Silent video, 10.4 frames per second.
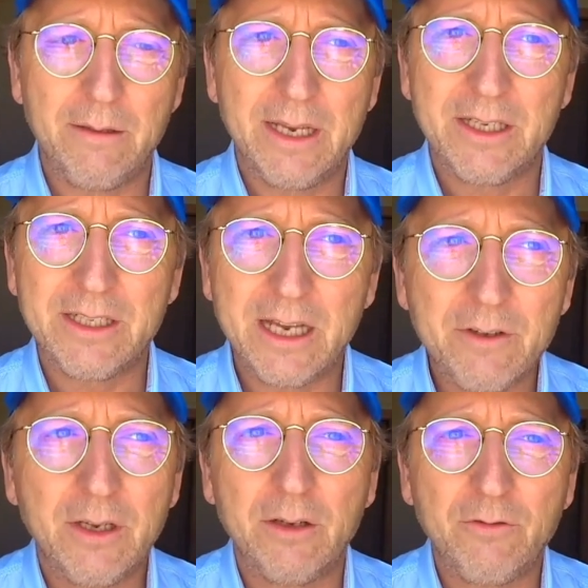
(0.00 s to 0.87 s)
It is
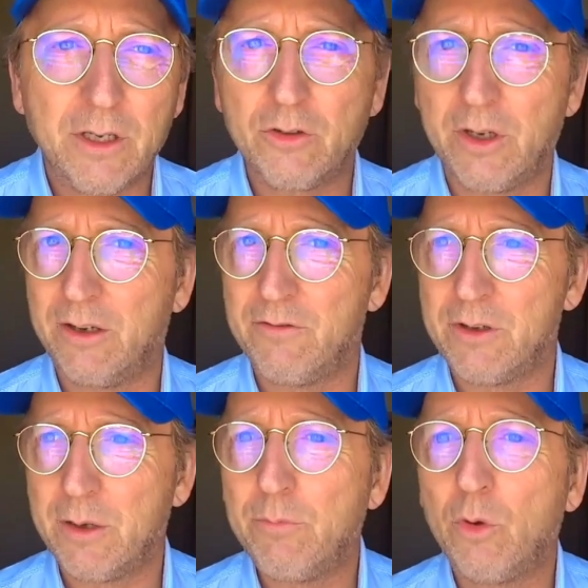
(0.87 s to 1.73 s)
definitely frustrating for
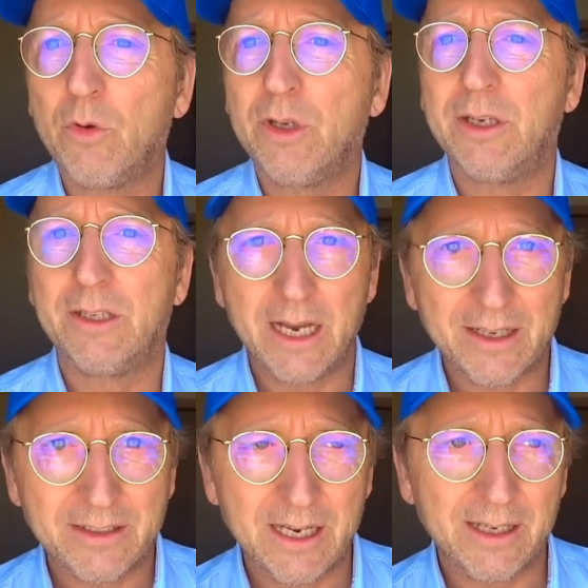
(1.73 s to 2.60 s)
the employees, I
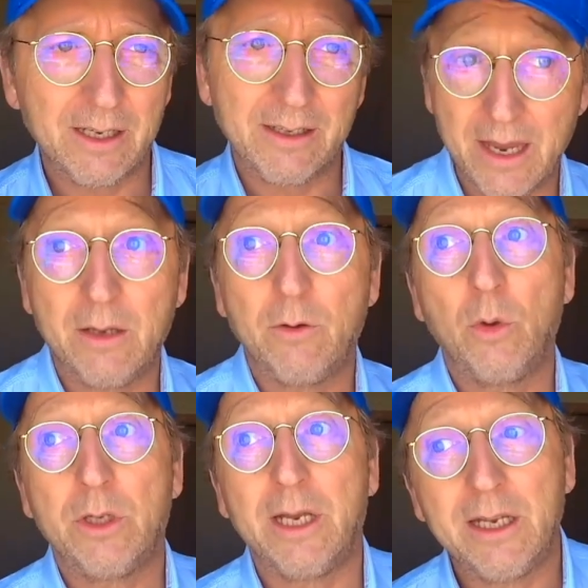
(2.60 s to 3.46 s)
think. And of
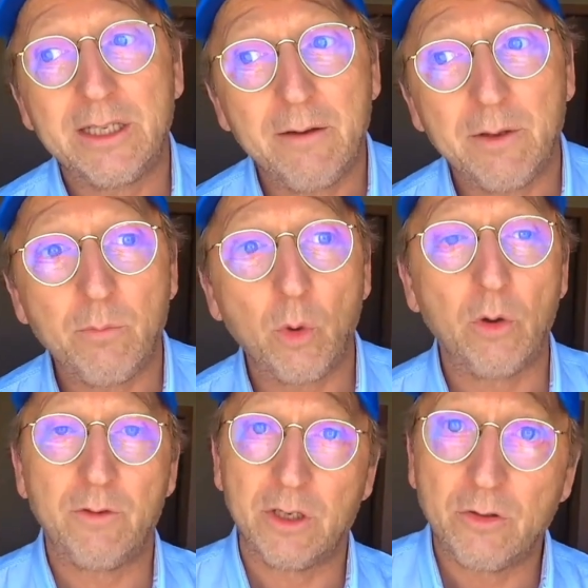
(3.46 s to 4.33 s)
course, it is even more
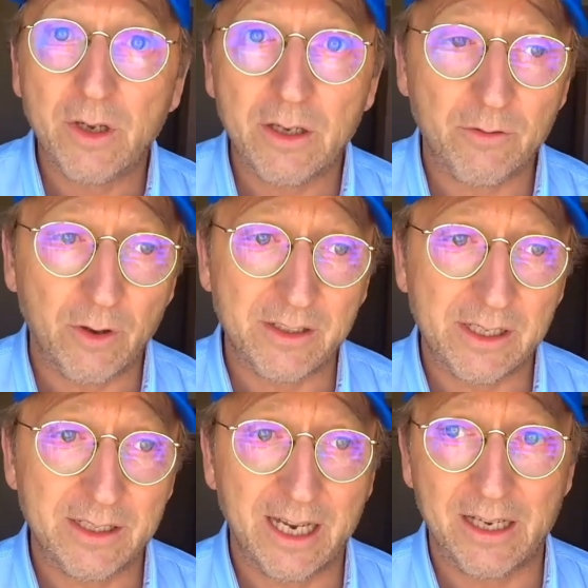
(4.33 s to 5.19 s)
frustrating for us
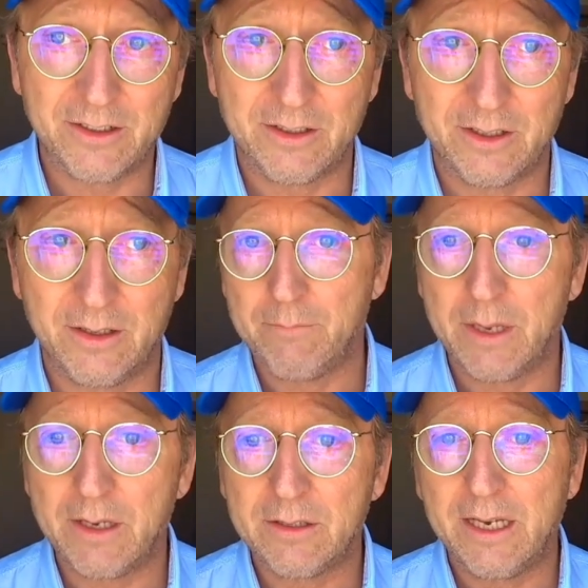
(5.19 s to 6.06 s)
as guests,
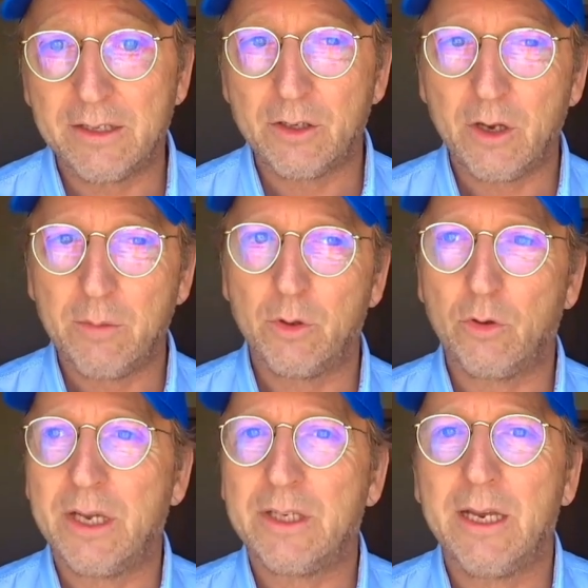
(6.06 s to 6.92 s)
because things are not
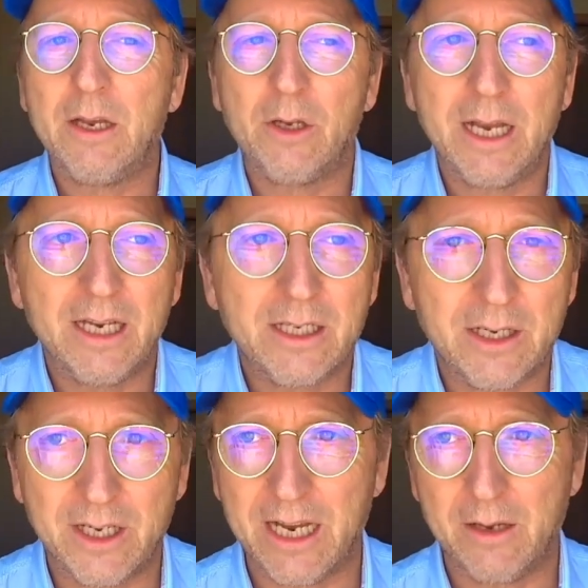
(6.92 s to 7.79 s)
progressing and are getting
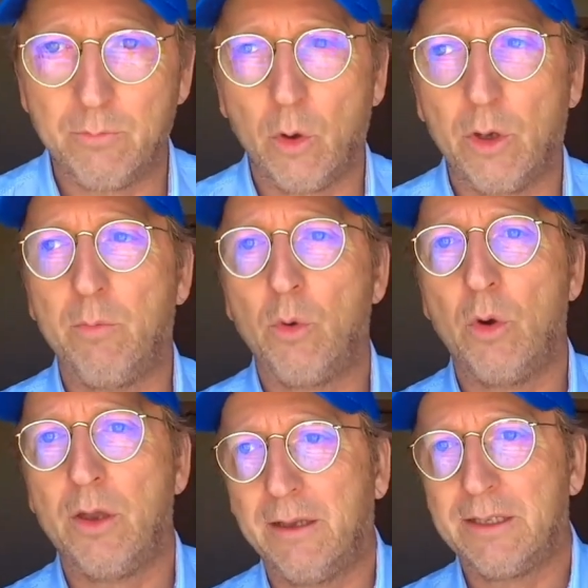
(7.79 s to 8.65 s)
delayed more and
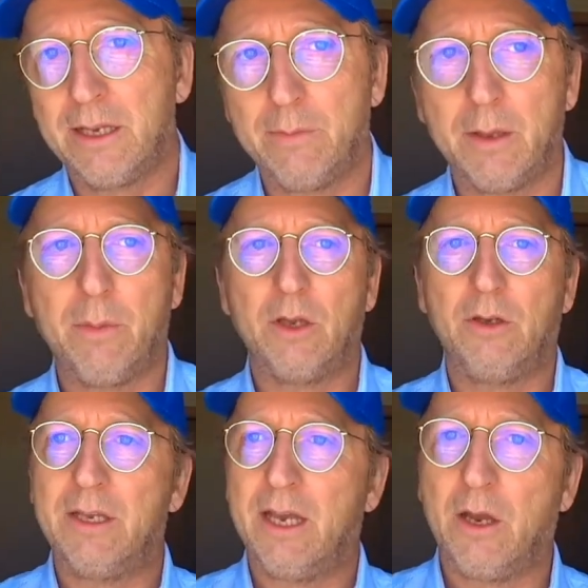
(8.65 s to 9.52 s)
more, simply
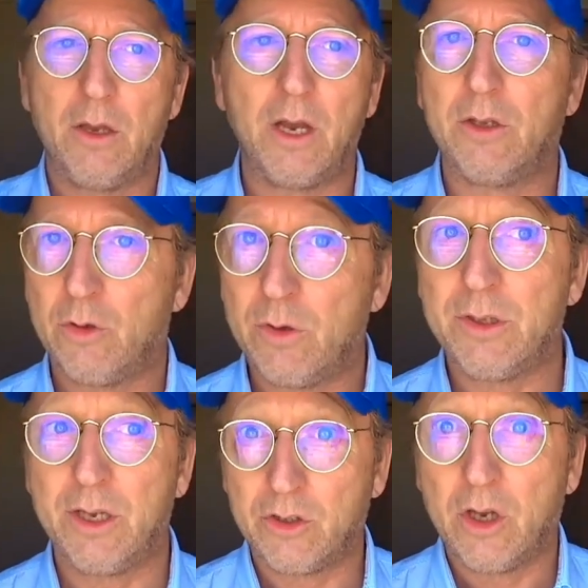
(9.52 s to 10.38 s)
because they are not doing
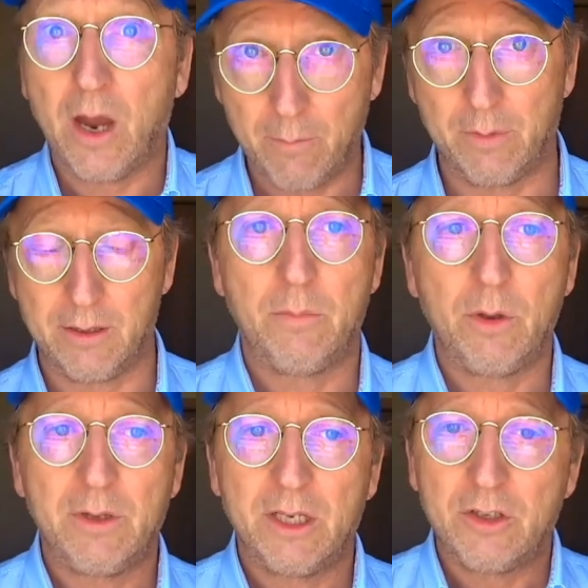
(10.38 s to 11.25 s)
their job
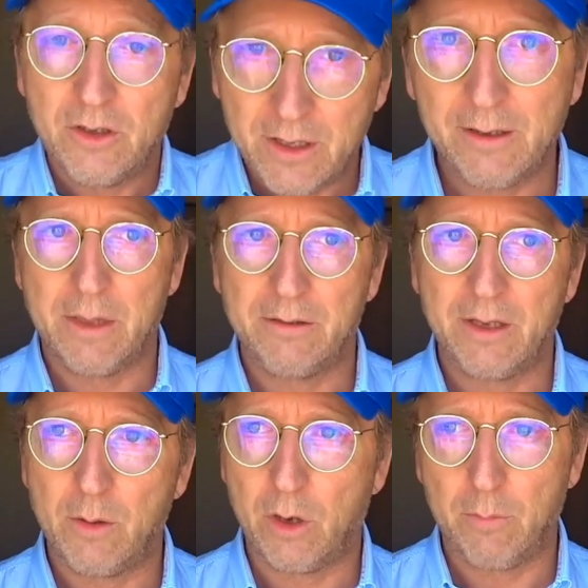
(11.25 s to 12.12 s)
professionally. If
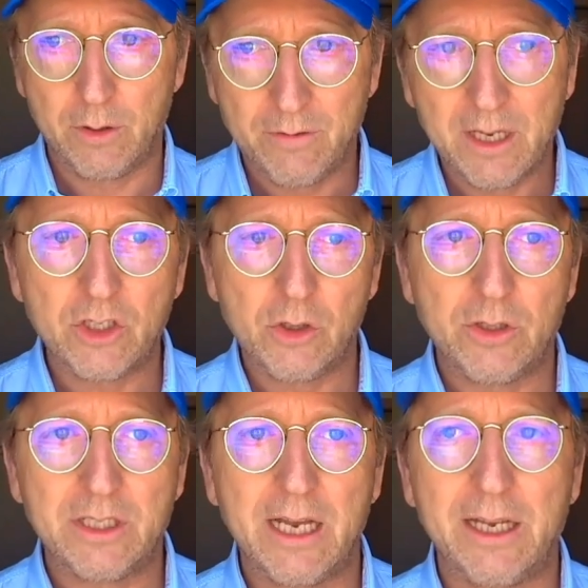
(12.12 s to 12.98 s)
there were a professional
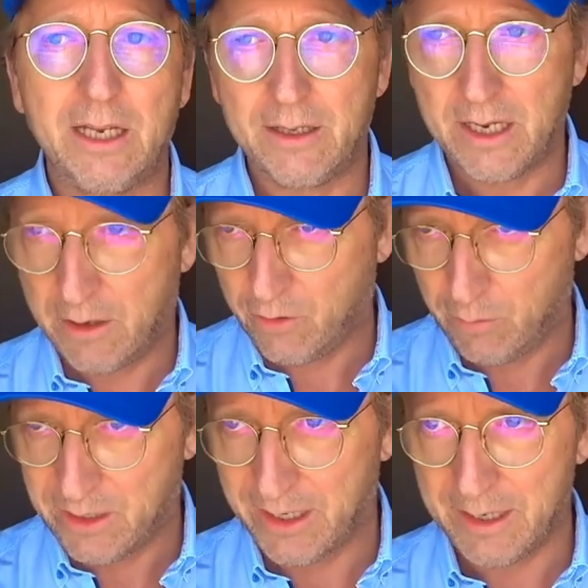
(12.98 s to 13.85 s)
standing there who
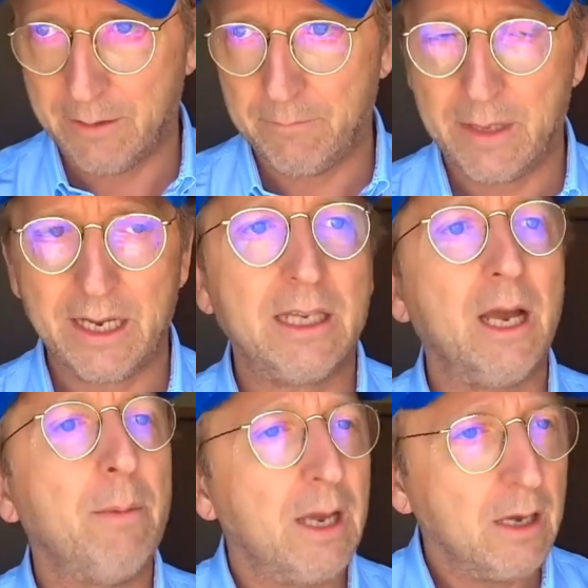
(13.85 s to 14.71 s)
would say, please
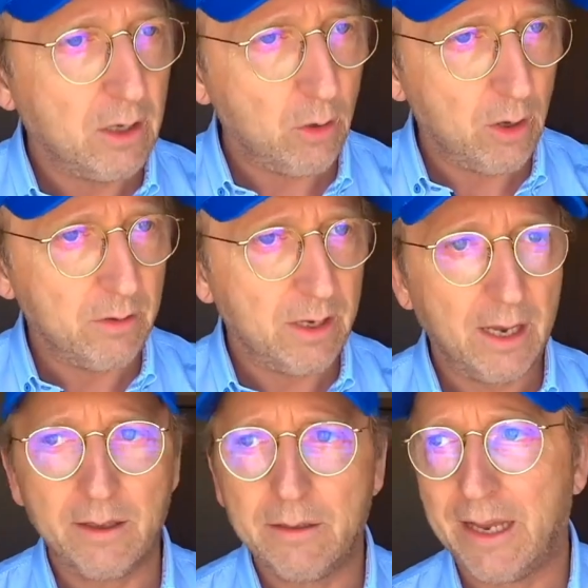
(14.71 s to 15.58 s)
come here, go over
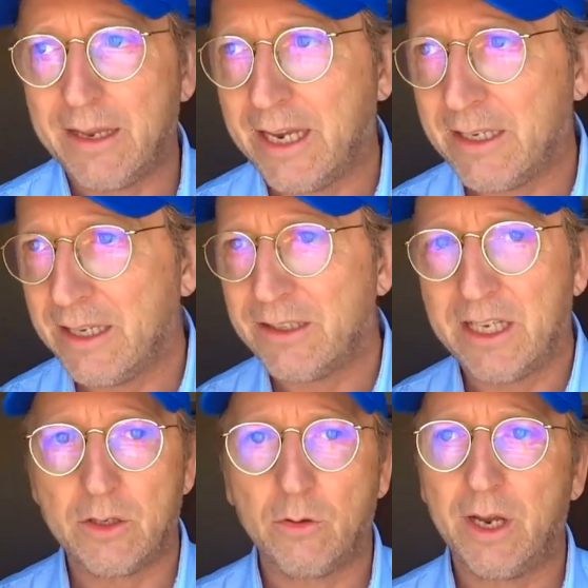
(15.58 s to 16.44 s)
there, and then
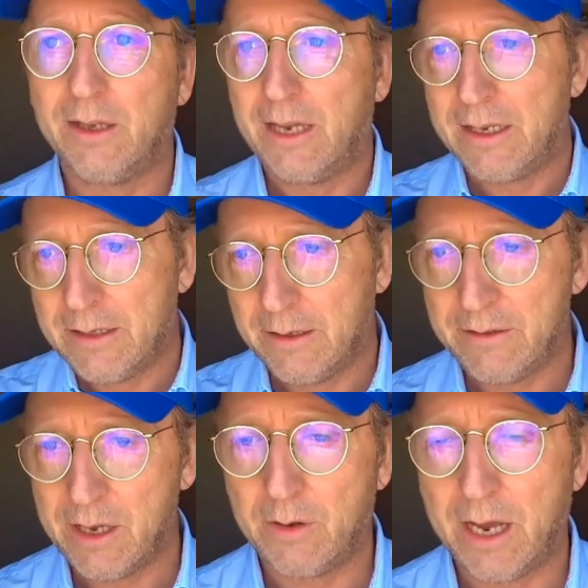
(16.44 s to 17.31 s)
continue like that,
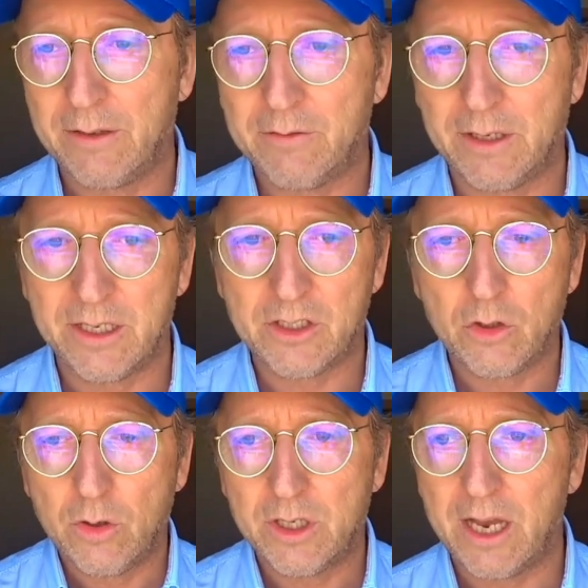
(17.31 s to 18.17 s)
they would have everything
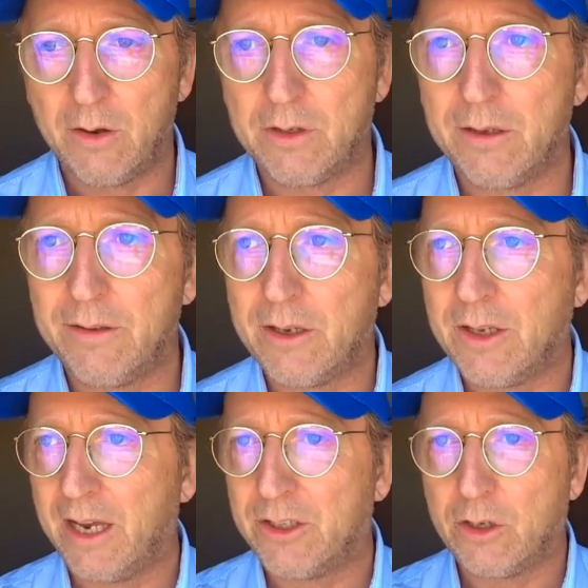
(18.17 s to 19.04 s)
sorted out. They could
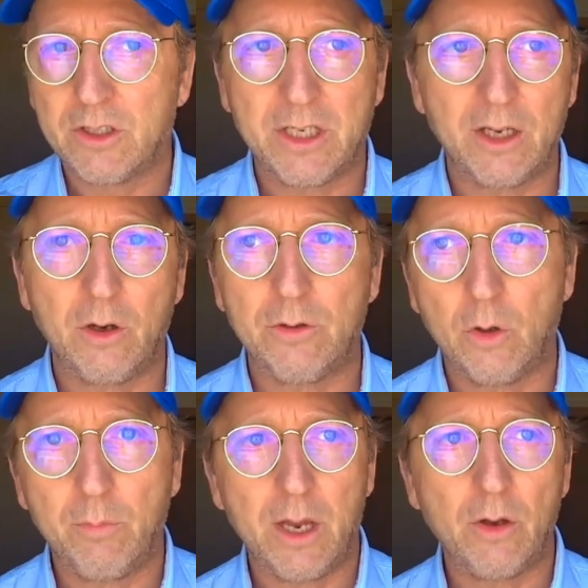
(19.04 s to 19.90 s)
ask you to take off
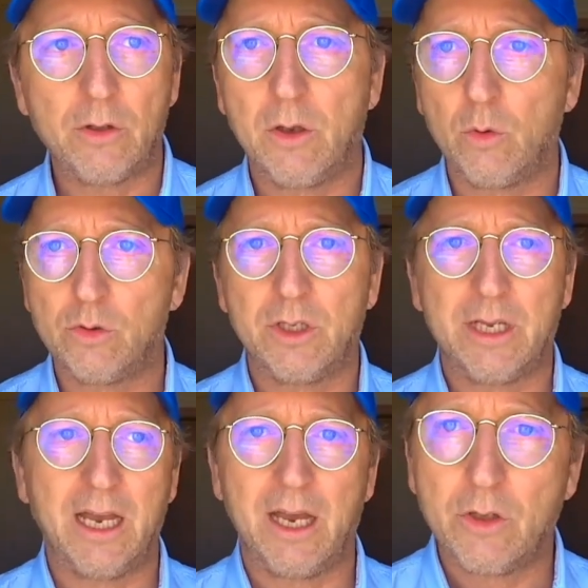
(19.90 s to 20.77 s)
your belt or to
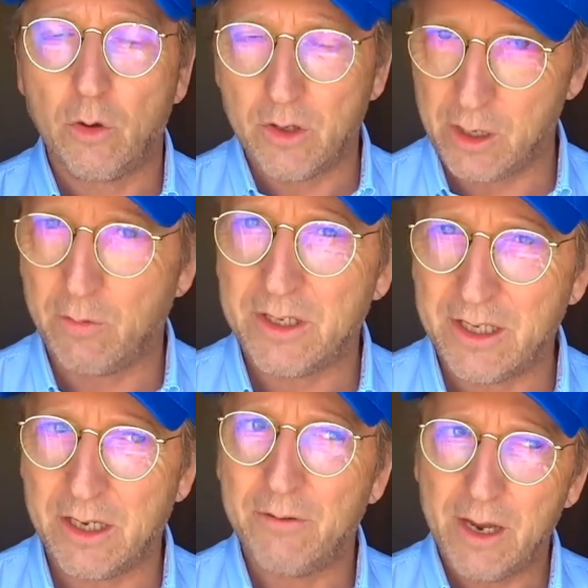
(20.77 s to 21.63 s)
take out your liquids
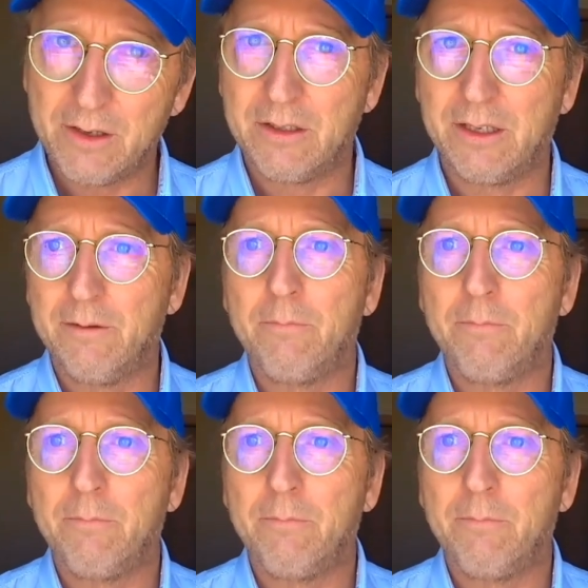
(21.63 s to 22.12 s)
in advance.